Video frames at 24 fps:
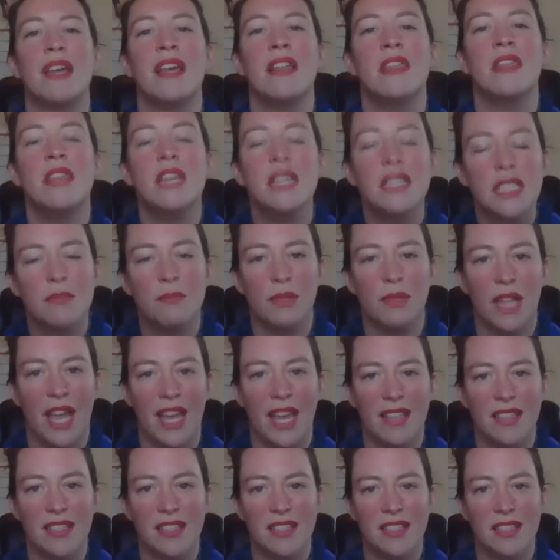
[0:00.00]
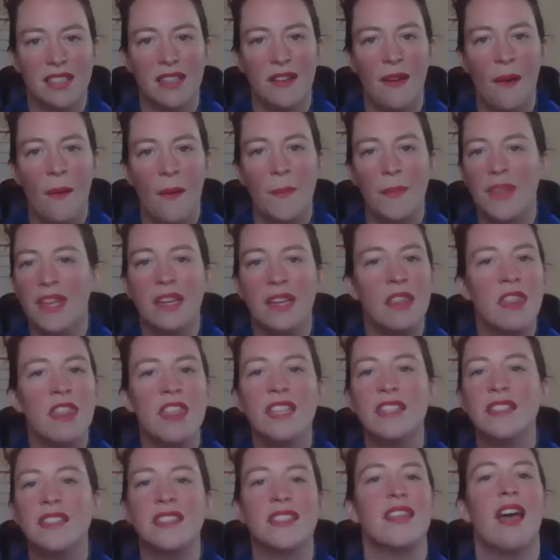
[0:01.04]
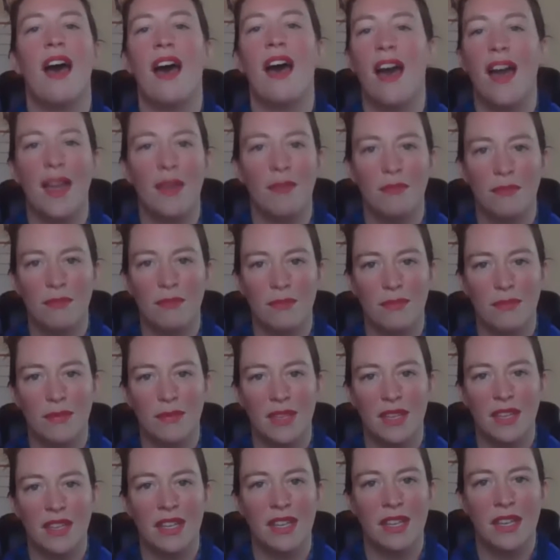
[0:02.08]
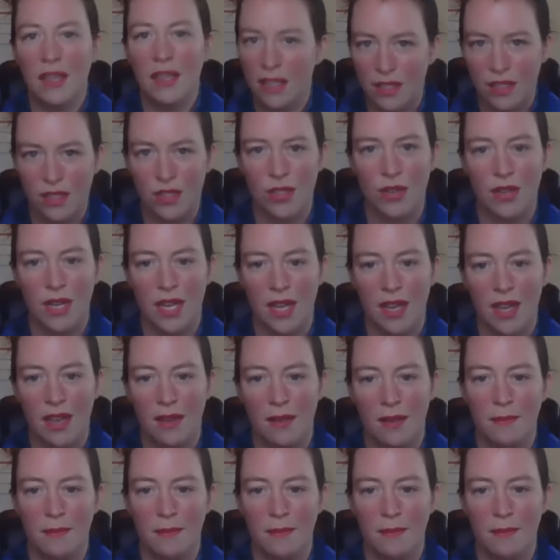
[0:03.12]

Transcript: in this place, in this time, in history.